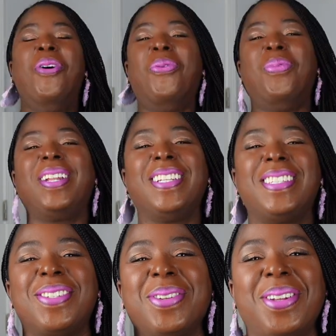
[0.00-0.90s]
What are these
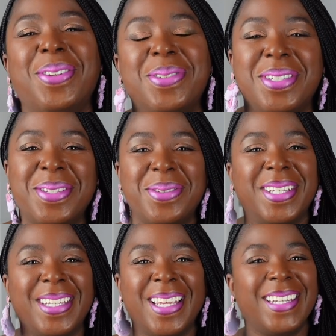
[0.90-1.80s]
student loans
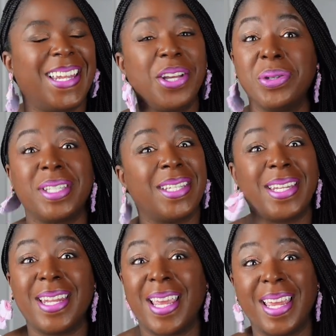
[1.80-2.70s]
doing? They going to
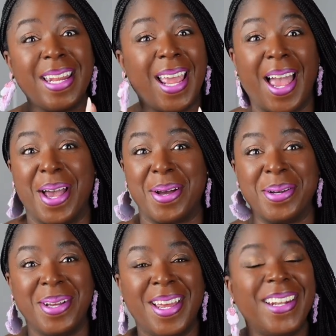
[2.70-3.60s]
sit there
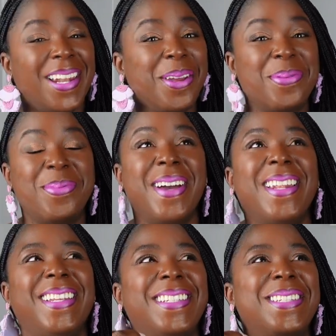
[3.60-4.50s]
anyhow. Like,
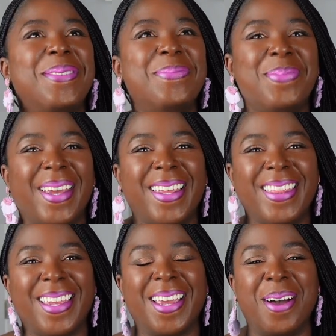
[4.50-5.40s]
what is the big
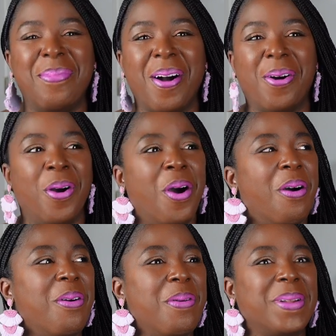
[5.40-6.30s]
thing about,
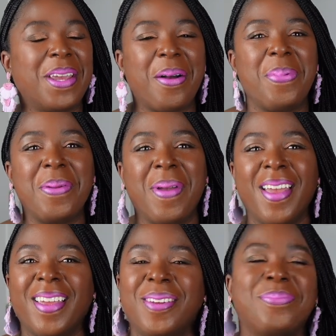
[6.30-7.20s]
oh, but they going to pay me?
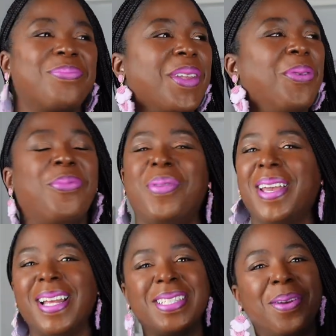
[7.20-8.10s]
We
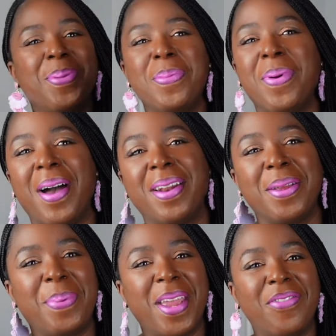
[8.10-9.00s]
got some people out
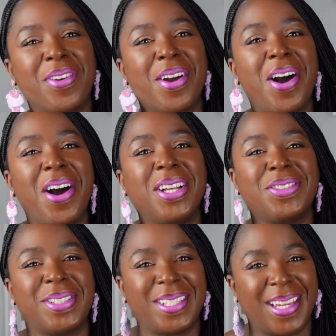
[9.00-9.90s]
here paying for cars
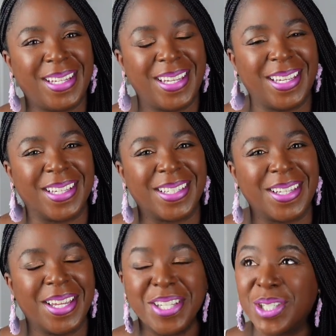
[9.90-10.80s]
for 10 years.
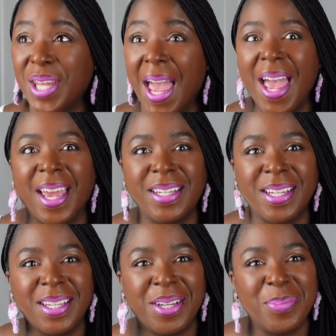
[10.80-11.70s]
Sad,
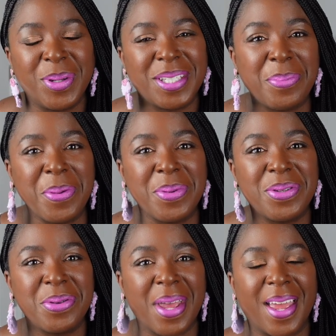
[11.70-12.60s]
but some people
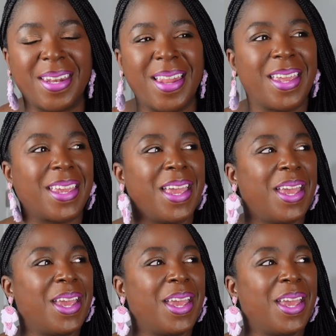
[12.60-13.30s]
do that. Like,